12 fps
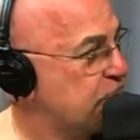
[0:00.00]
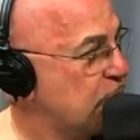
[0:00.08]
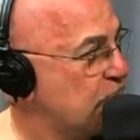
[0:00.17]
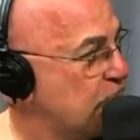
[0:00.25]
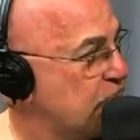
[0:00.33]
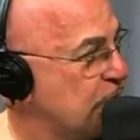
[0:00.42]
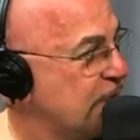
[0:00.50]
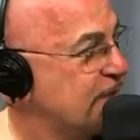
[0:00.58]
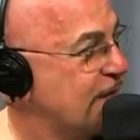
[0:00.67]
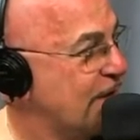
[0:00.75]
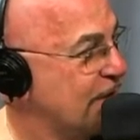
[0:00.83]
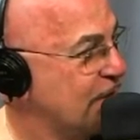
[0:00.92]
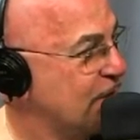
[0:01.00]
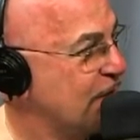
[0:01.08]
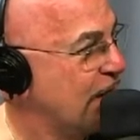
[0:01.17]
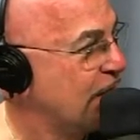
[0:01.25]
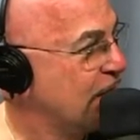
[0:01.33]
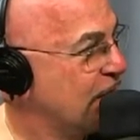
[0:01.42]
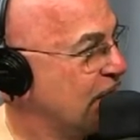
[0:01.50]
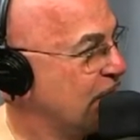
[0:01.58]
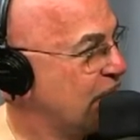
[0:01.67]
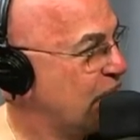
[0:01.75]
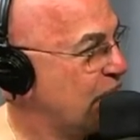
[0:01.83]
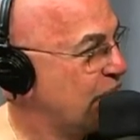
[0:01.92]
someone who shuts down the internet
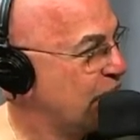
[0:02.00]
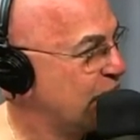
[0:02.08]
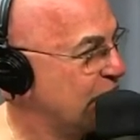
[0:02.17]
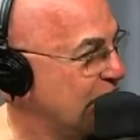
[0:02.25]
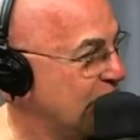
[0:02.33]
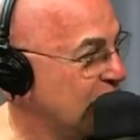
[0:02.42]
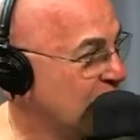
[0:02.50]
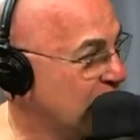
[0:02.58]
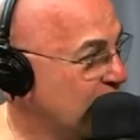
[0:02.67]
people will be like,